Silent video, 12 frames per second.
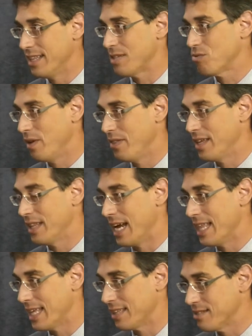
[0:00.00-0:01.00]
And that's one thing that
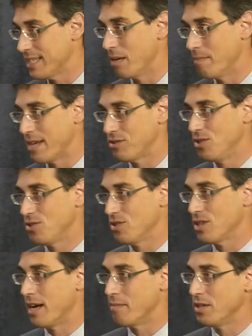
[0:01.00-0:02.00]
I think the state of
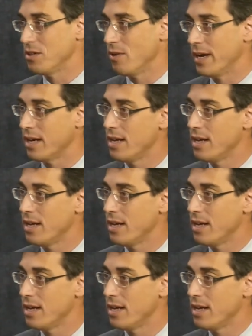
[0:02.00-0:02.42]
Massachusetts ought to be doing.